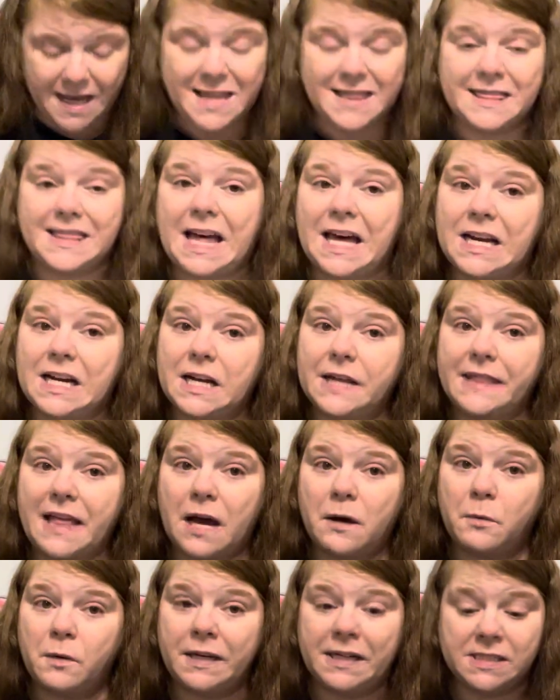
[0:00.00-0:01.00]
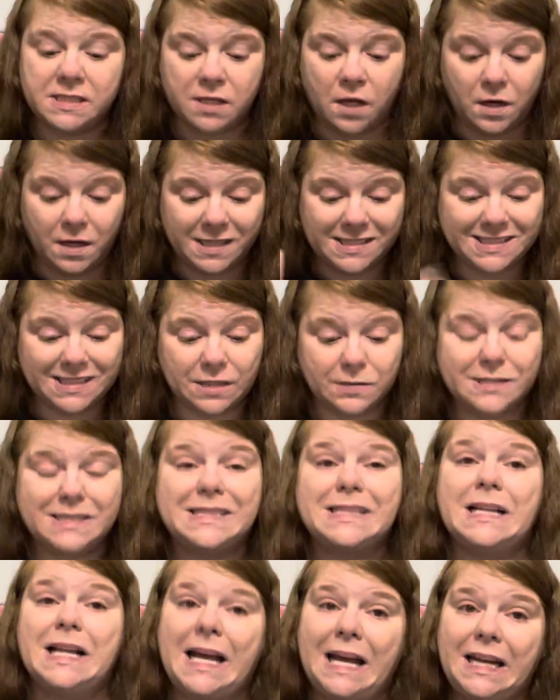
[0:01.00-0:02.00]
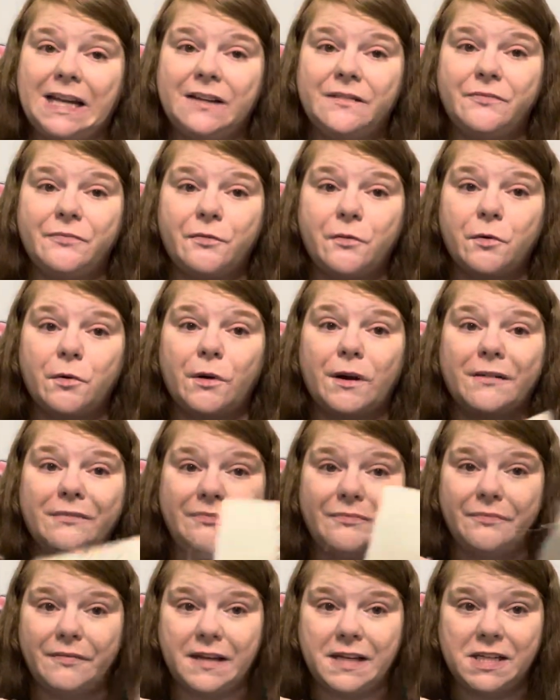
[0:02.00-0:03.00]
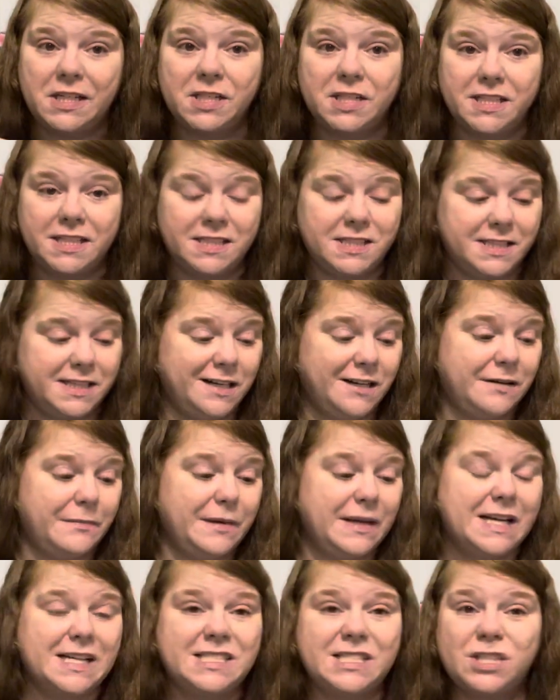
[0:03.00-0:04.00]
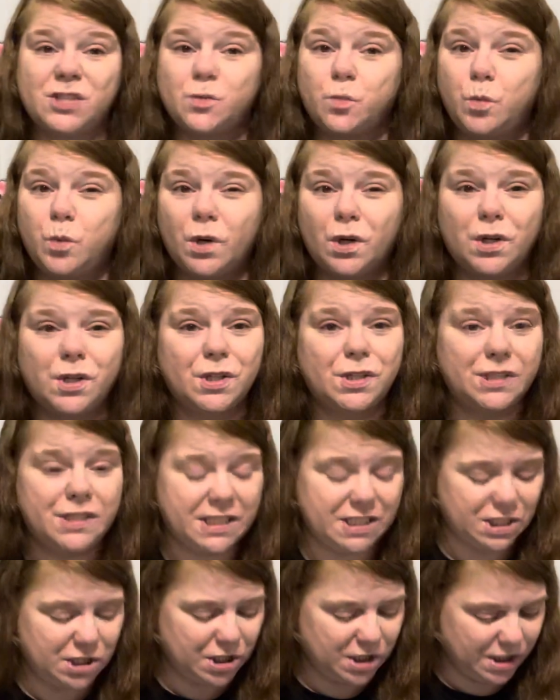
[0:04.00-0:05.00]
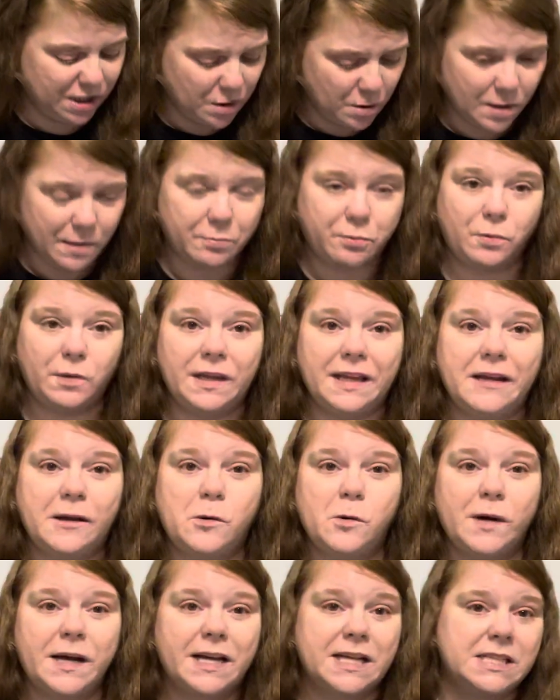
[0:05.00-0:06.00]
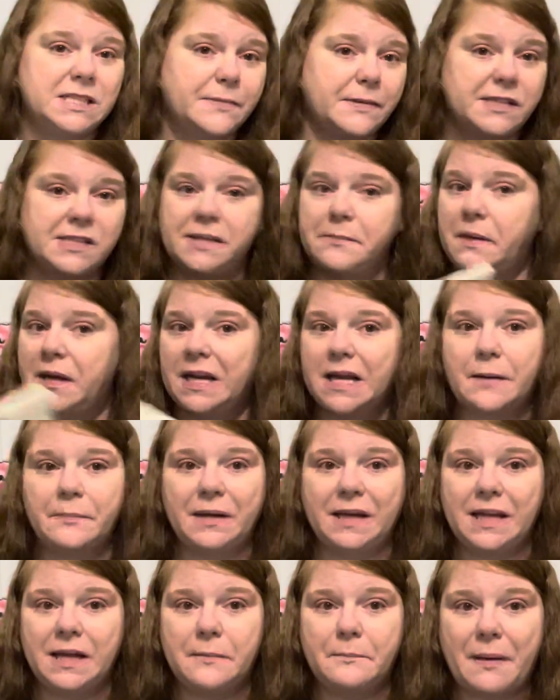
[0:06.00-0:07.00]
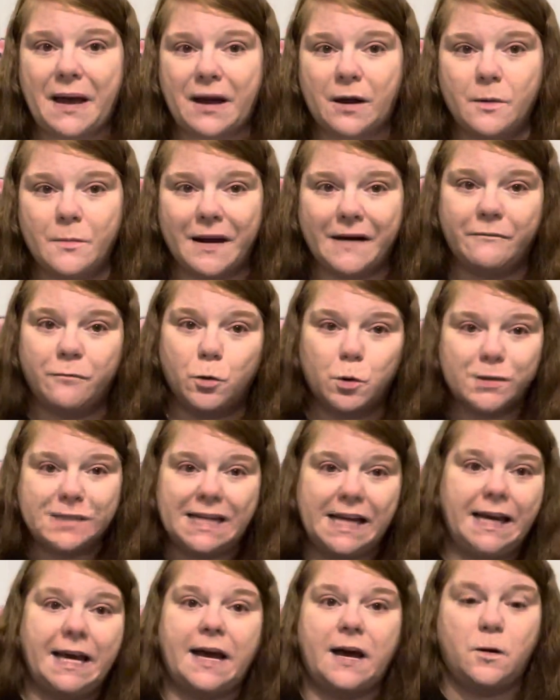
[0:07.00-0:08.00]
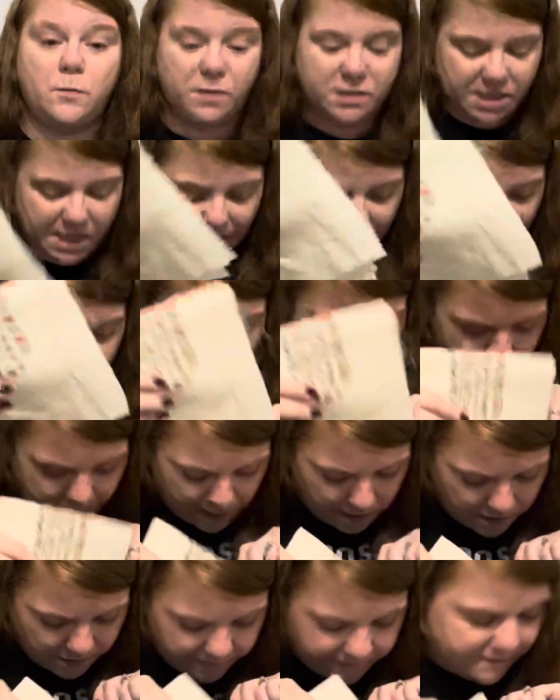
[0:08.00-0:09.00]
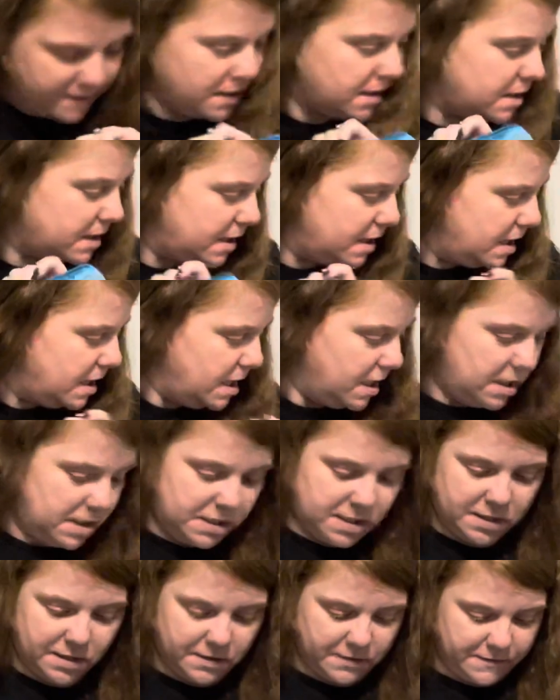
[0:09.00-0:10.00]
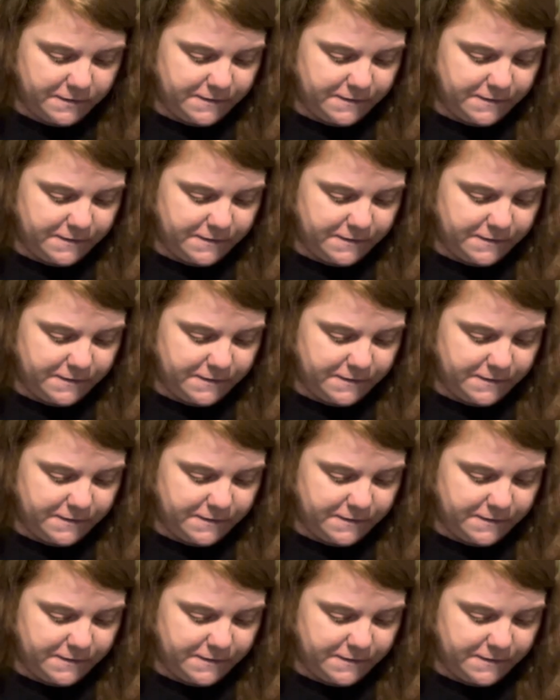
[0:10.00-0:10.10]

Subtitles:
that one is also slated for a finish this year because it's words. It should go up really quick, especially being I'm getting it back on my 14 count, which I love. So